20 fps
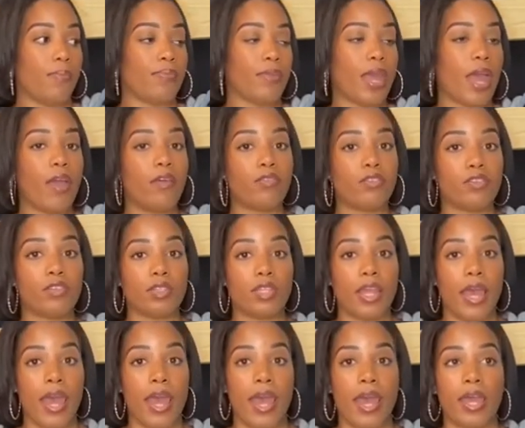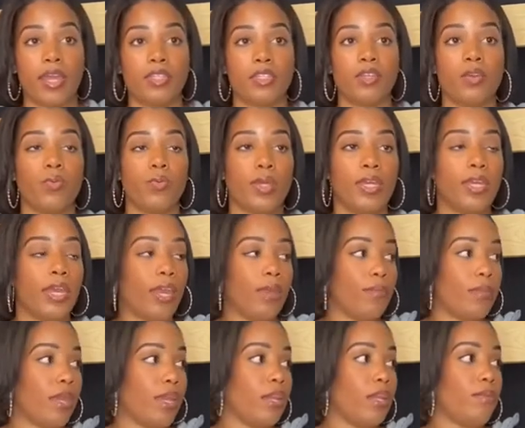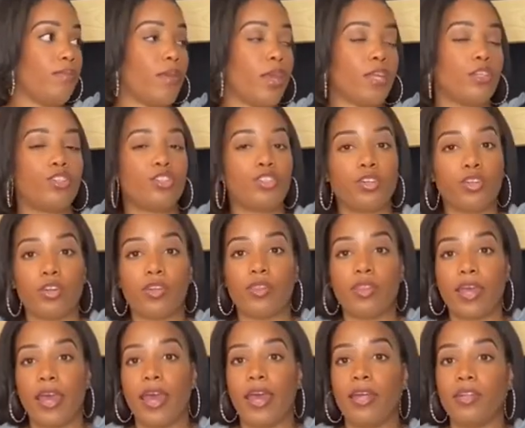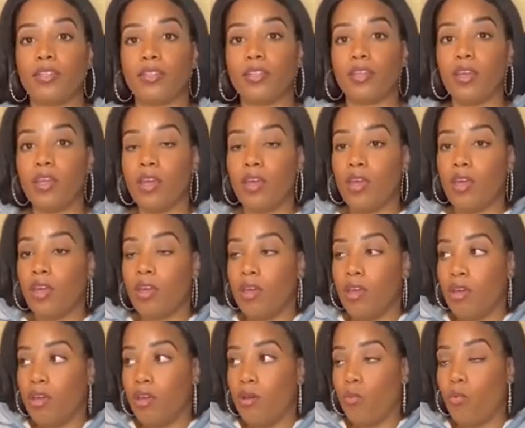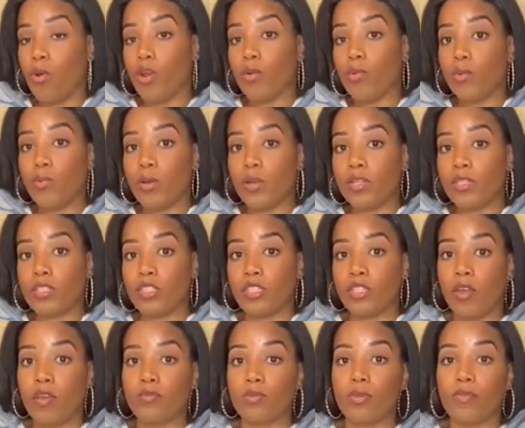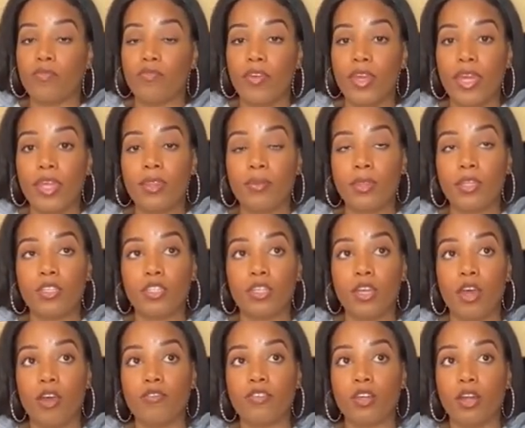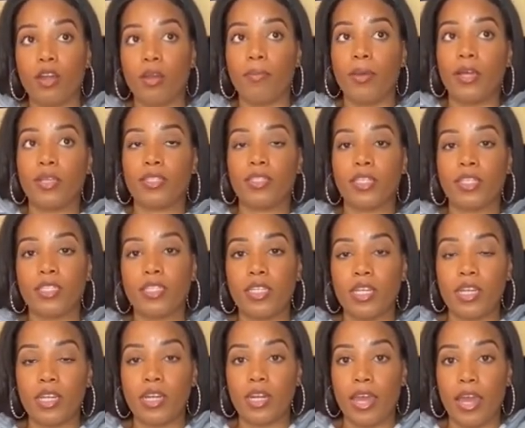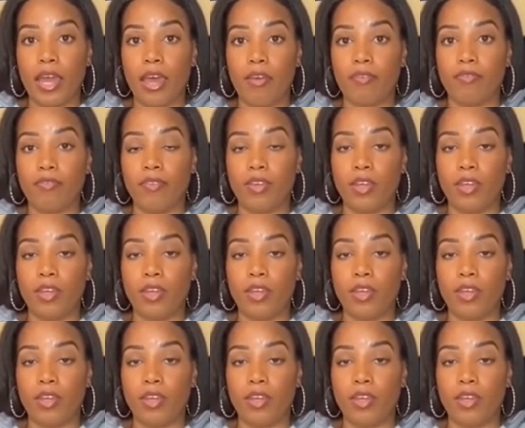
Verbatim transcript: after that, we came in and made sure that where we wanted the shelves would fit. The shelves are about 16 and a half